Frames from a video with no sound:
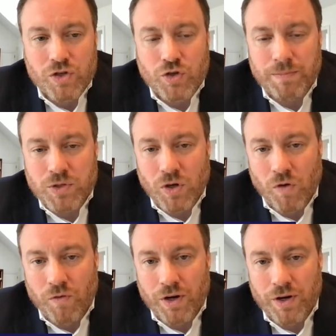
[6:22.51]
tripped
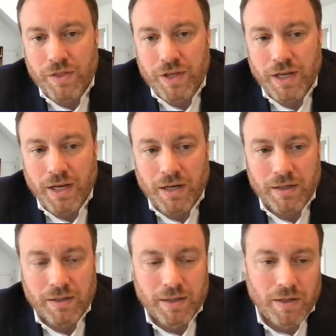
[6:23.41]
over
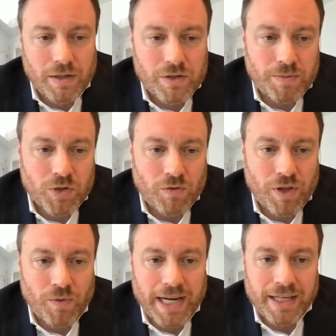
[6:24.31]

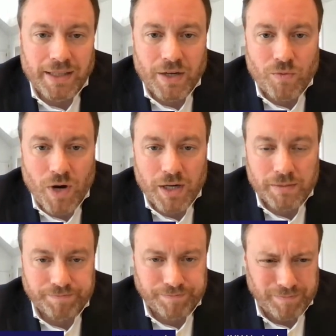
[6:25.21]
the regulator rug.